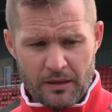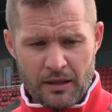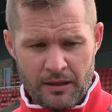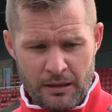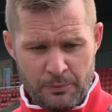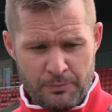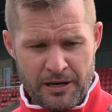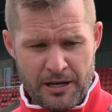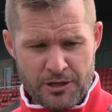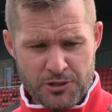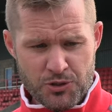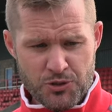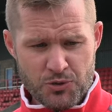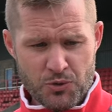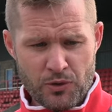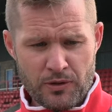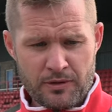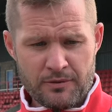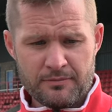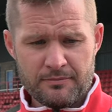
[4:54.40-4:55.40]
the pressure's
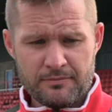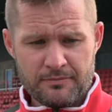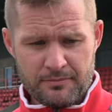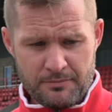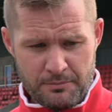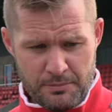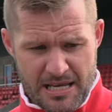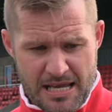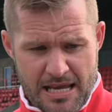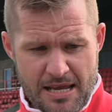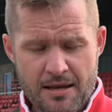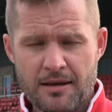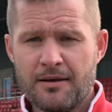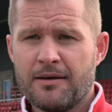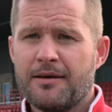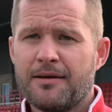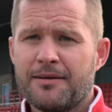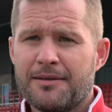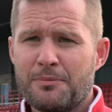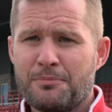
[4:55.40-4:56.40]
on me,
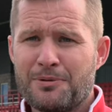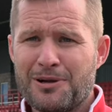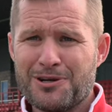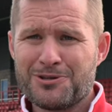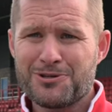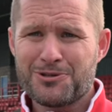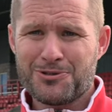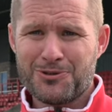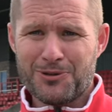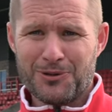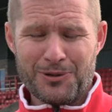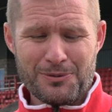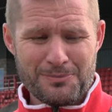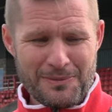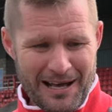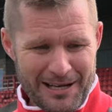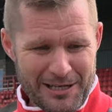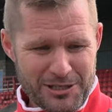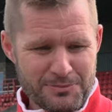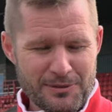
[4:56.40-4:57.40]
the pressure's on the
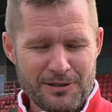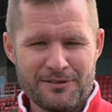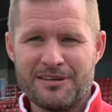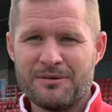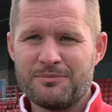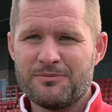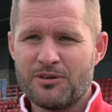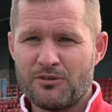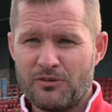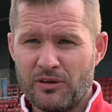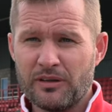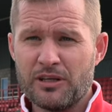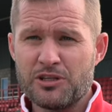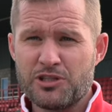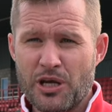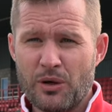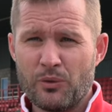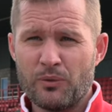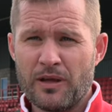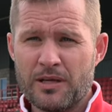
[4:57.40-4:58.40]
management team to really
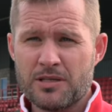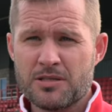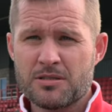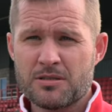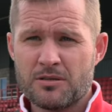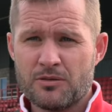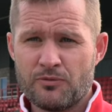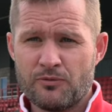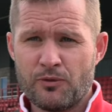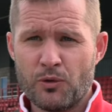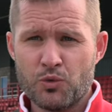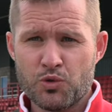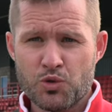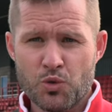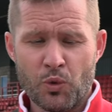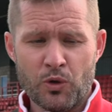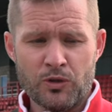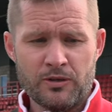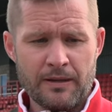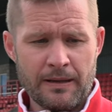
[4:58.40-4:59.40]
gel this full
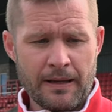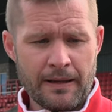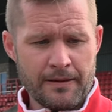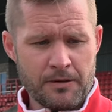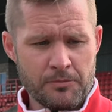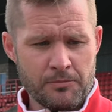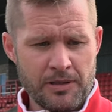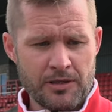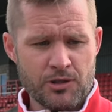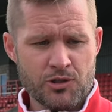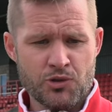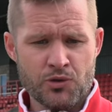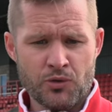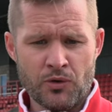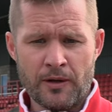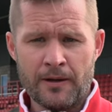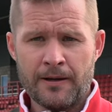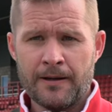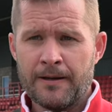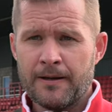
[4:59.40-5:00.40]
squad together and make
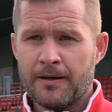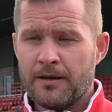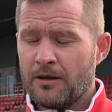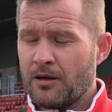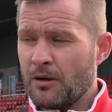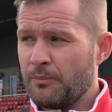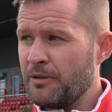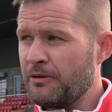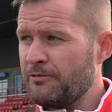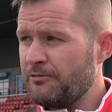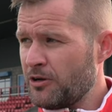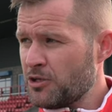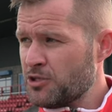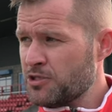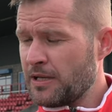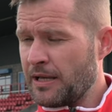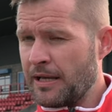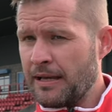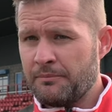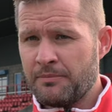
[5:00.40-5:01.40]
sure come the
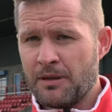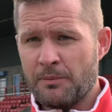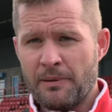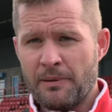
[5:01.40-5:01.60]
first game, the